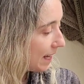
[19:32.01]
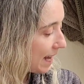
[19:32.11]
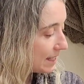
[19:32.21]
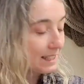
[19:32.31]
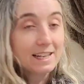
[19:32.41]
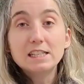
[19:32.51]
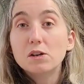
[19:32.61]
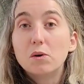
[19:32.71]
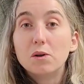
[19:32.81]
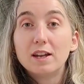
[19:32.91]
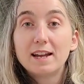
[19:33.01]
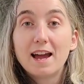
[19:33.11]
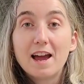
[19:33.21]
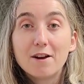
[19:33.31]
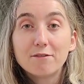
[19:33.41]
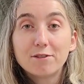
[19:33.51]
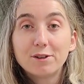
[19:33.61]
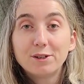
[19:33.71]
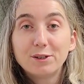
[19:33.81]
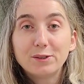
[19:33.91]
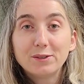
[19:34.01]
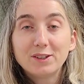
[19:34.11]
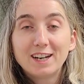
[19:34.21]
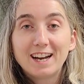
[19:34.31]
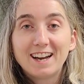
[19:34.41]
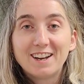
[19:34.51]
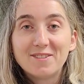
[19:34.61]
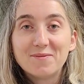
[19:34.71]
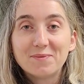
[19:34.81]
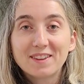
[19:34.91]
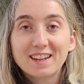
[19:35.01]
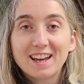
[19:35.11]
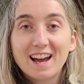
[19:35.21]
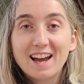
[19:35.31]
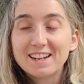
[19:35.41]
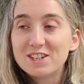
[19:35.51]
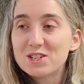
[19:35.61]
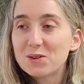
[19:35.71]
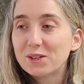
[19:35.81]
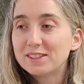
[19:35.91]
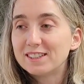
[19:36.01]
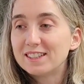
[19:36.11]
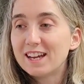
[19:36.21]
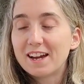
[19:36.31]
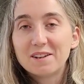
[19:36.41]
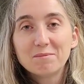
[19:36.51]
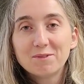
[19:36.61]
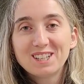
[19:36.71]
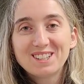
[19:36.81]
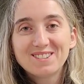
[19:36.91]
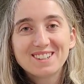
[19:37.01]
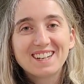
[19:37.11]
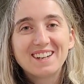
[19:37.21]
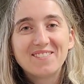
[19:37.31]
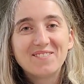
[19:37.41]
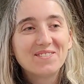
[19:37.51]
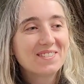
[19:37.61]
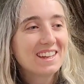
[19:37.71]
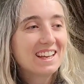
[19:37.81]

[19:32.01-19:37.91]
Yes, that's all I have for you. I enjoyed the time with you.